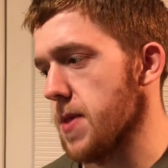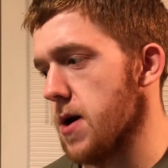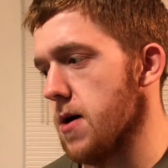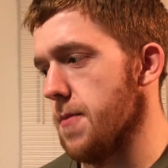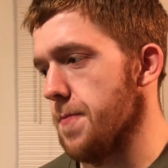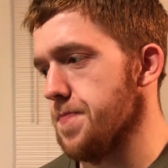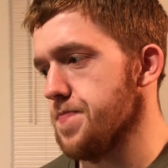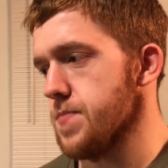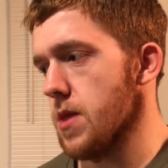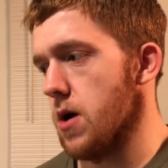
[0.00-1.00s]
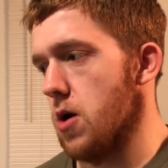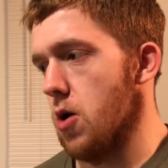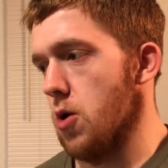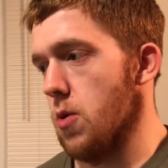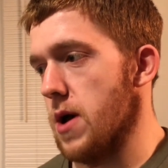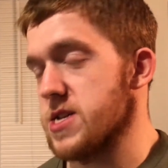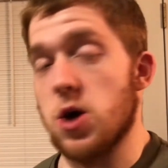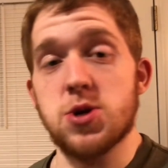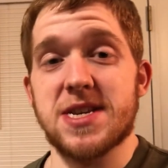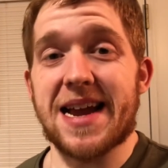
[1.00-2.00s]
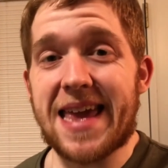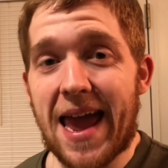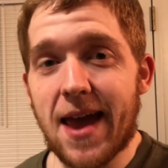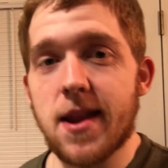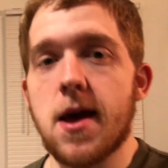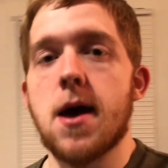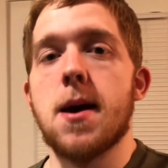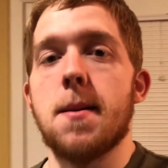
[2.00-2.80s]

or as close as I can